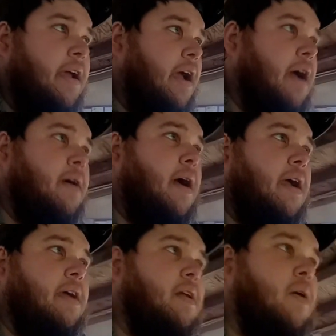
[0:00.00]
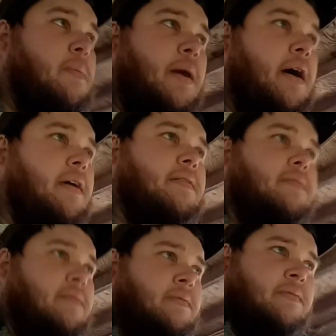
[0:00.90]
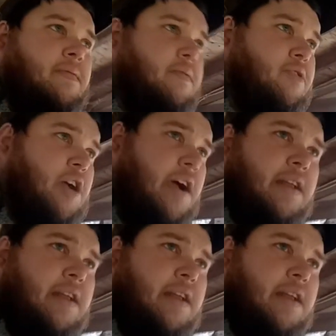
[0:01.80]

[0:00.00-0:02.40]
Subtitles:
You know, I'm not trying